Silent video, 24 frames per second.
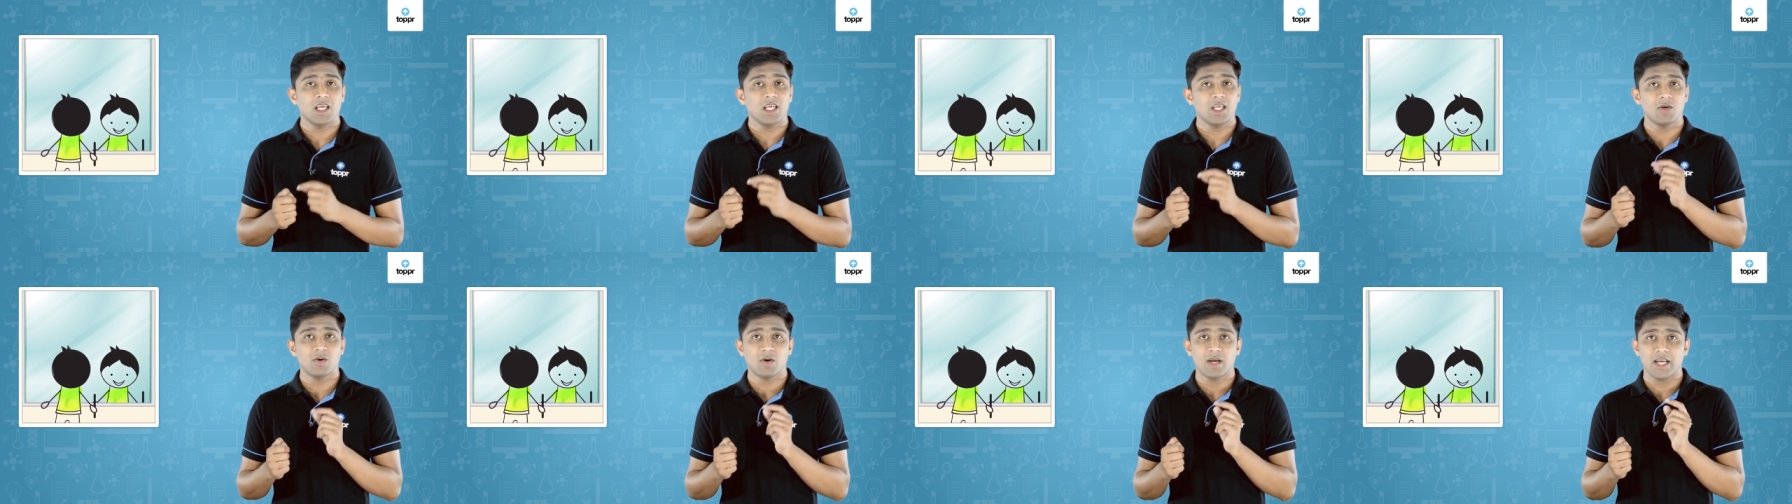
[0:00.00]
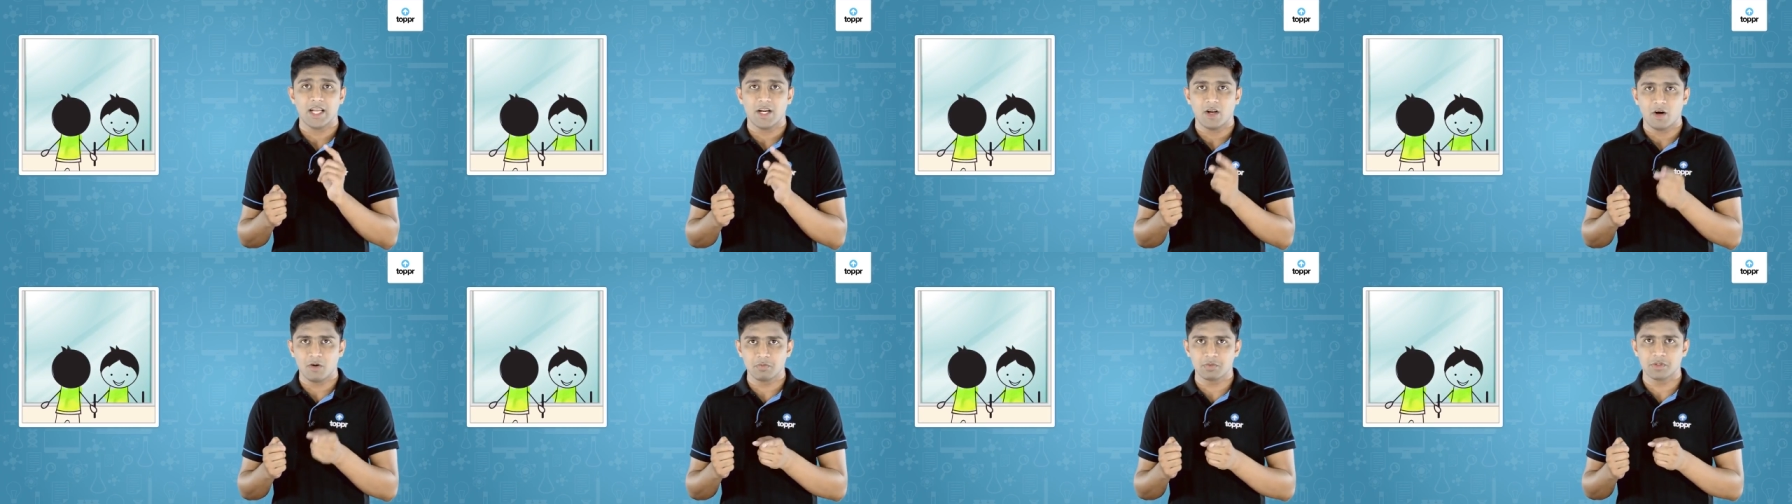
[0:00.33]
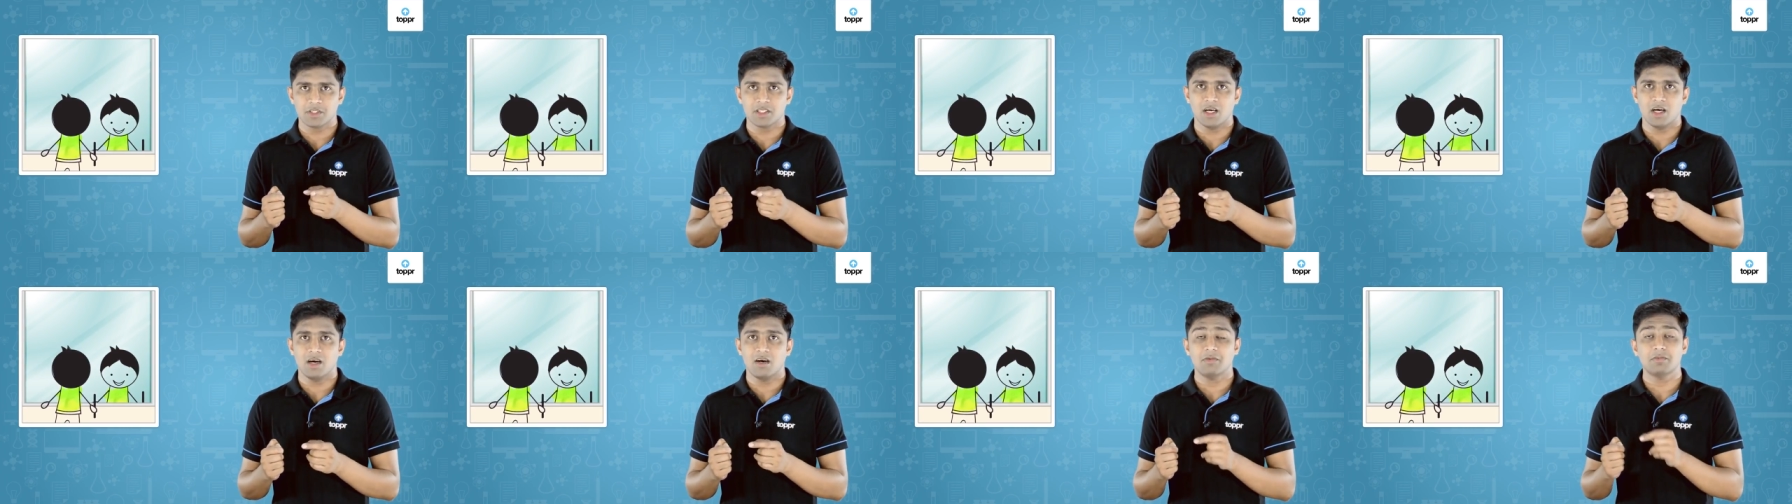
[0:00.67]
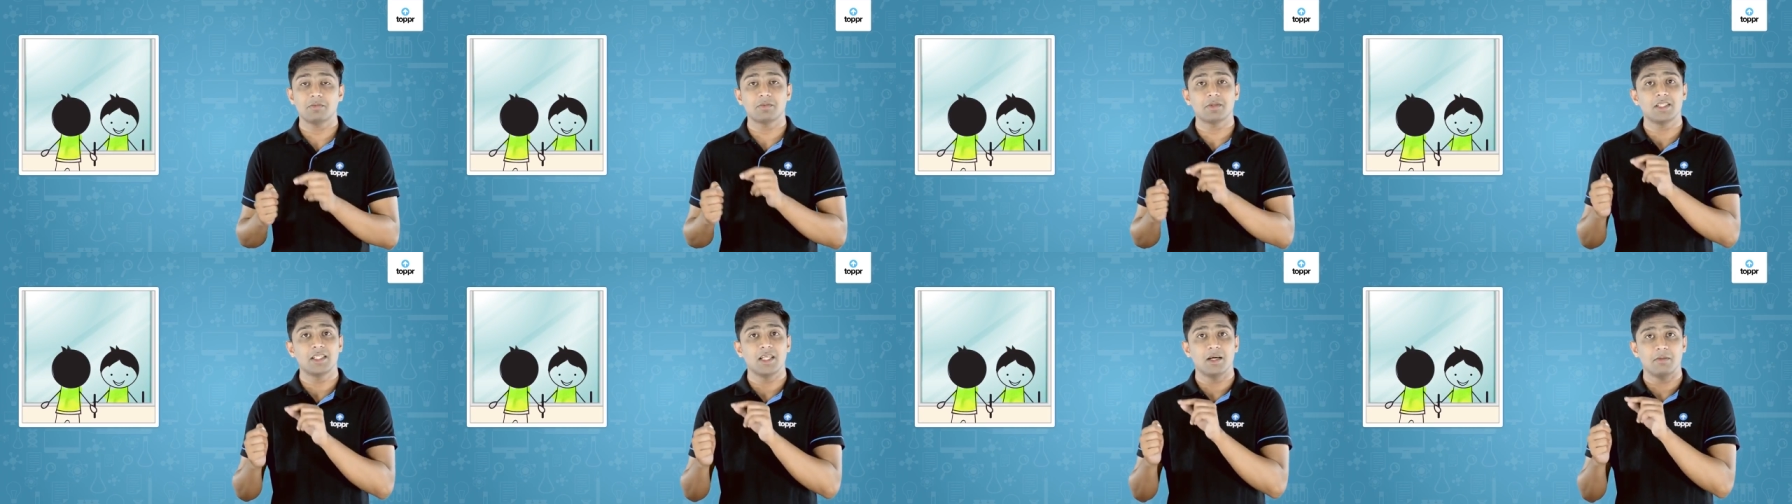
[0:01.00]
You can
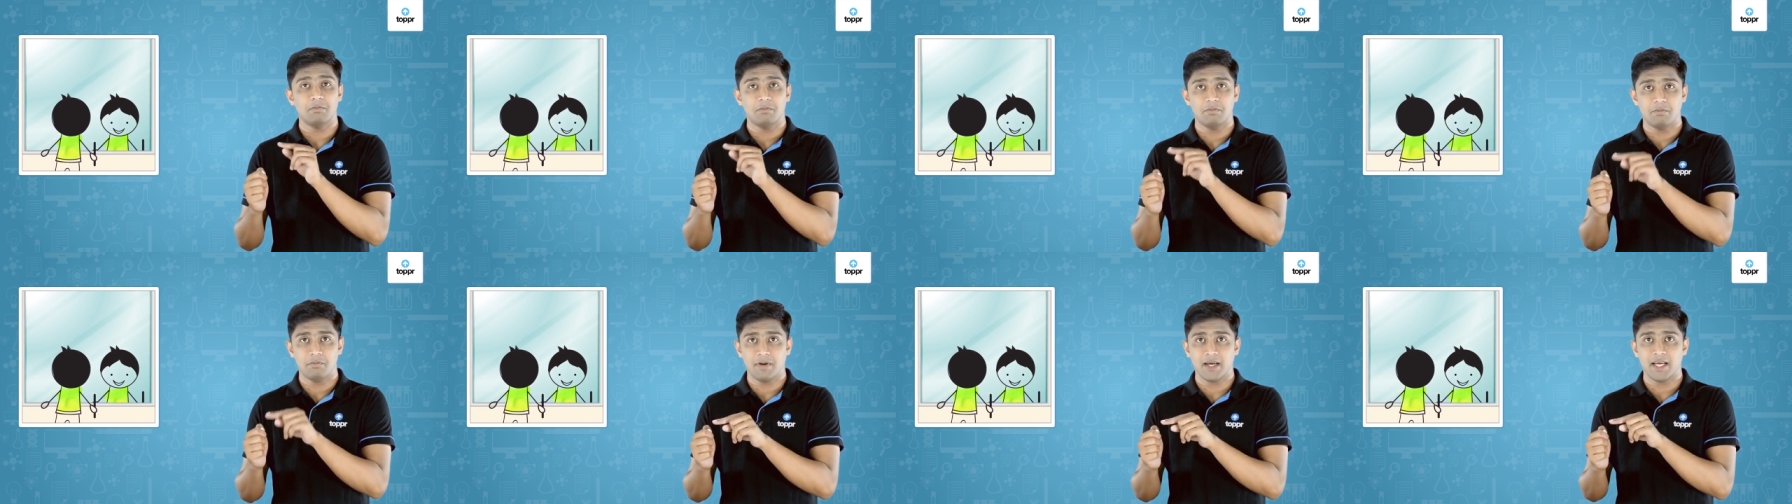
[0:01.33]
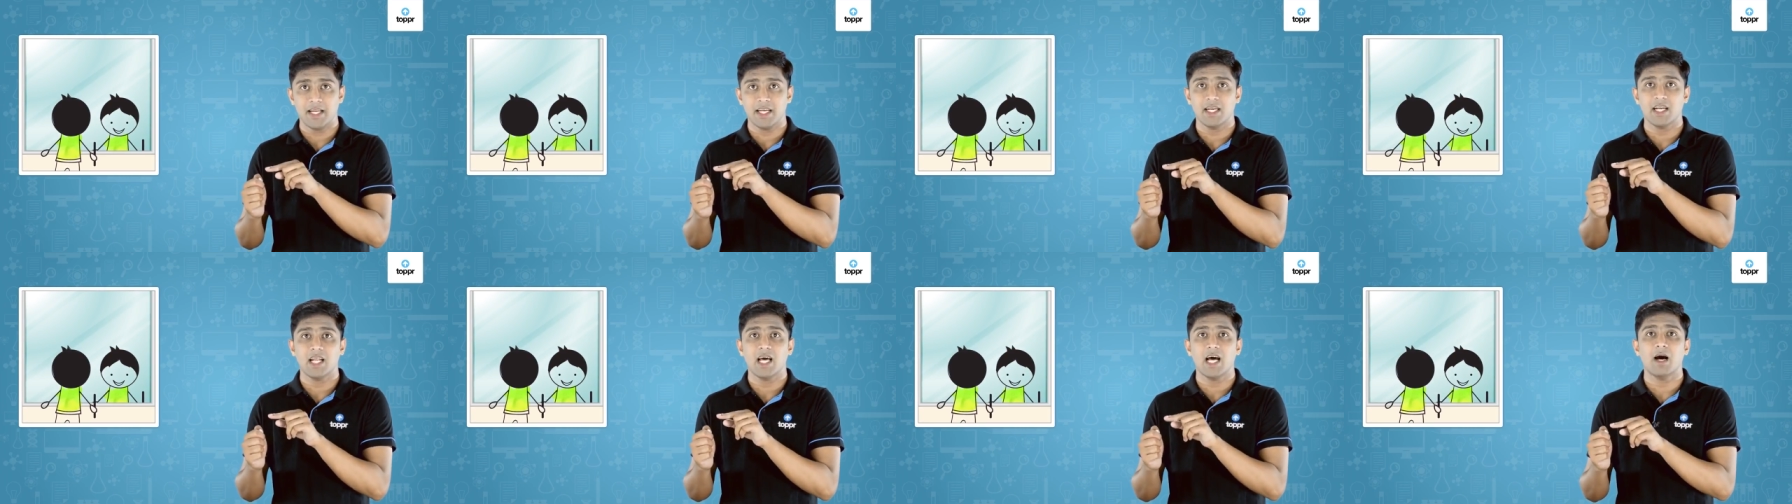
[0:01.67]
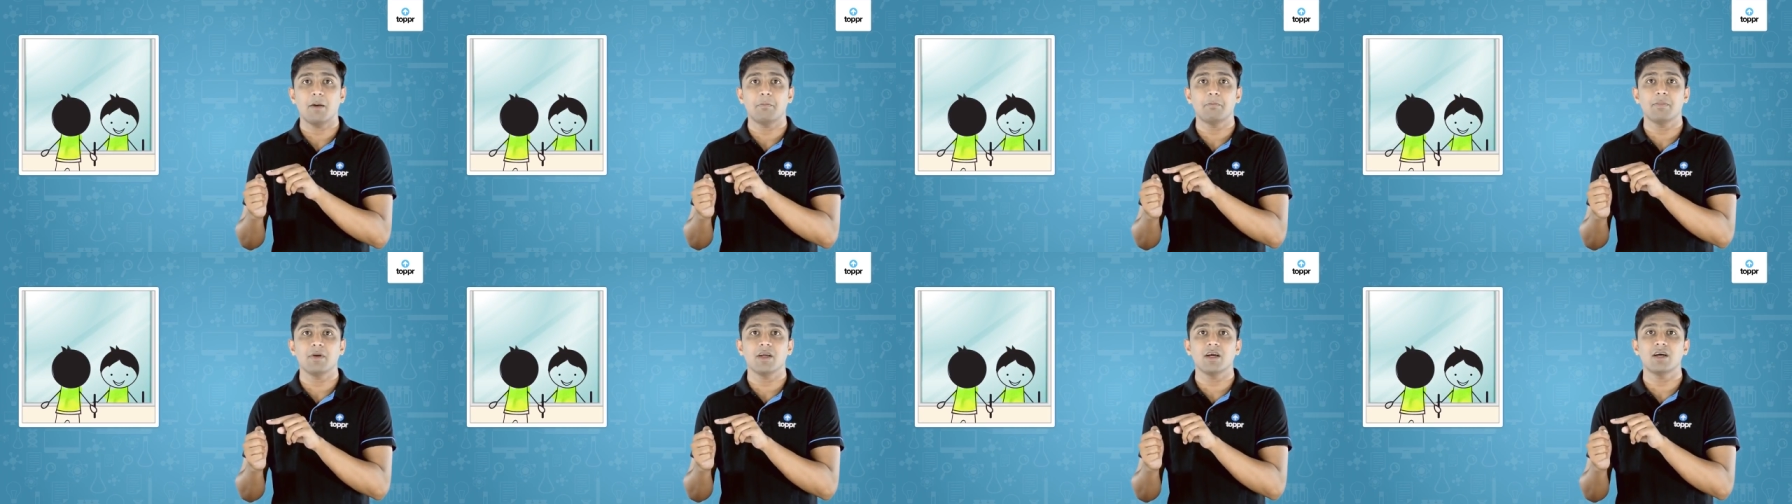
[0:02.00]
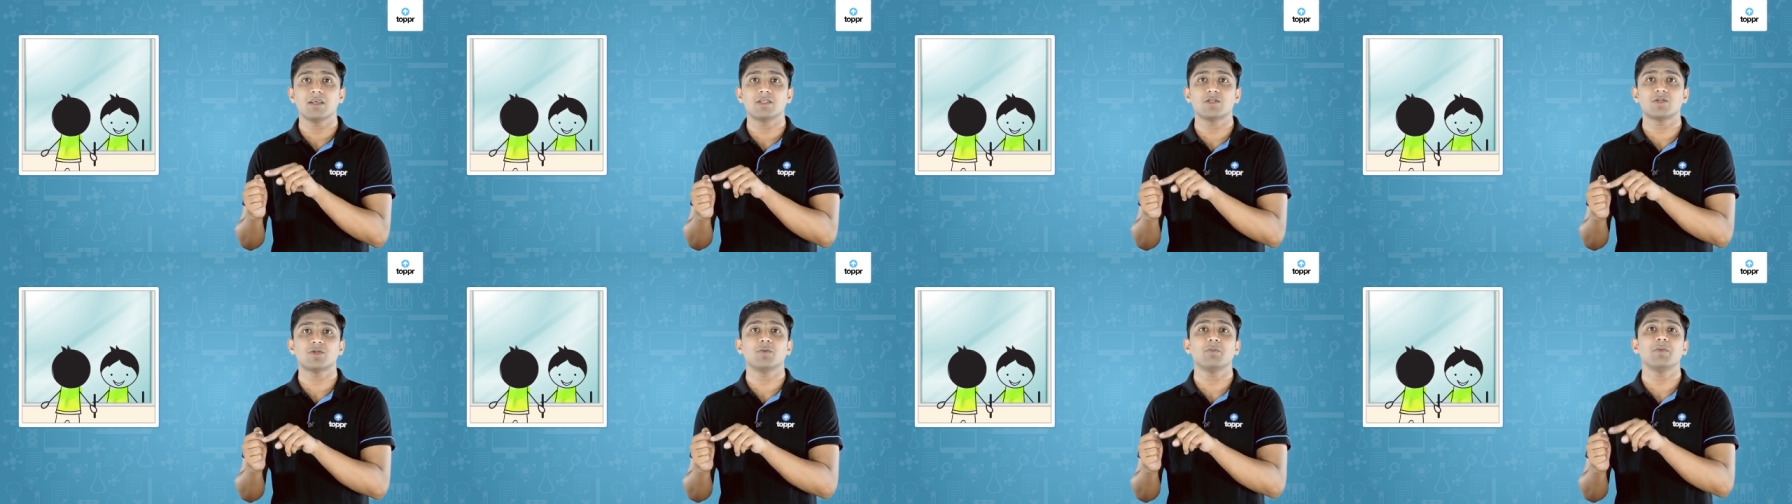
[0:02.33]
observe the pen
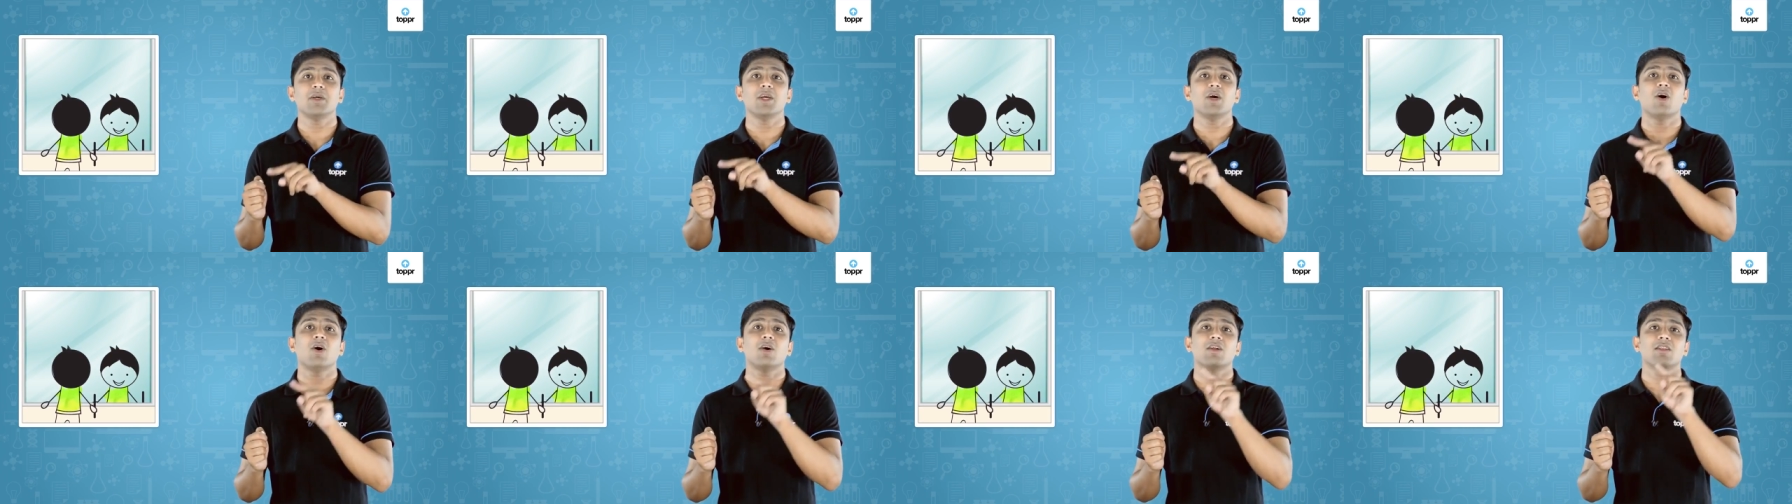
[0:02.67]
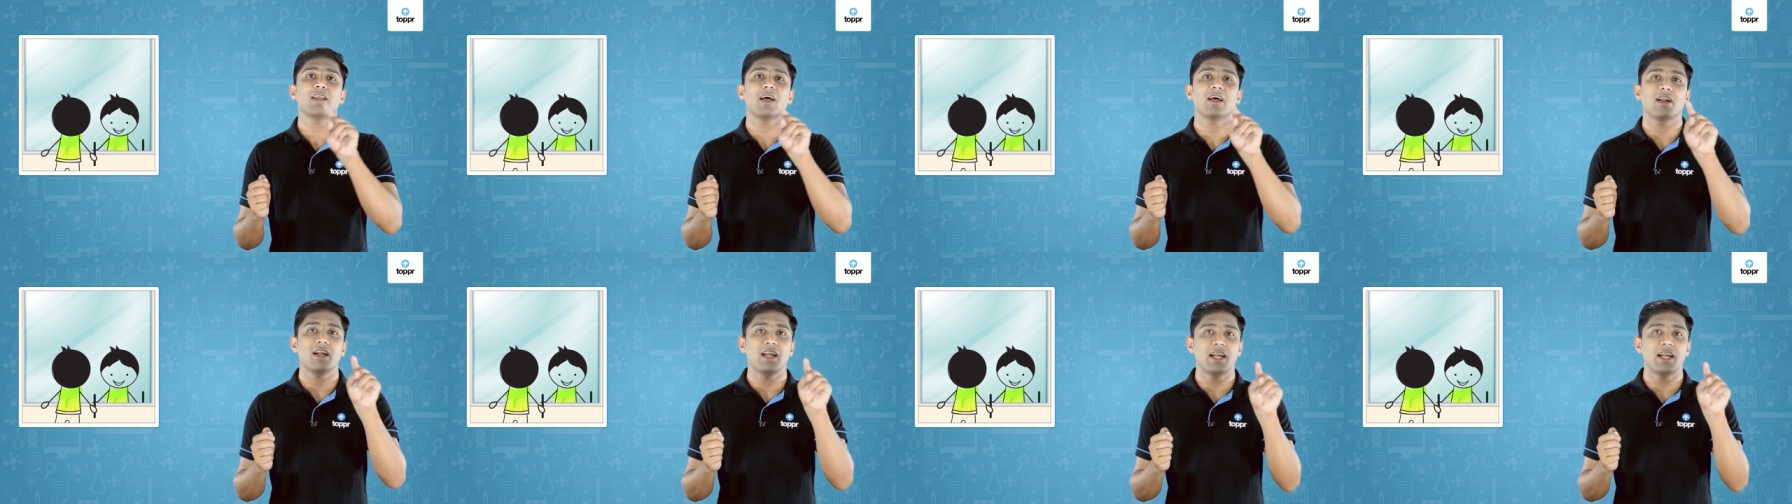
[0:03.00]
appears to be on the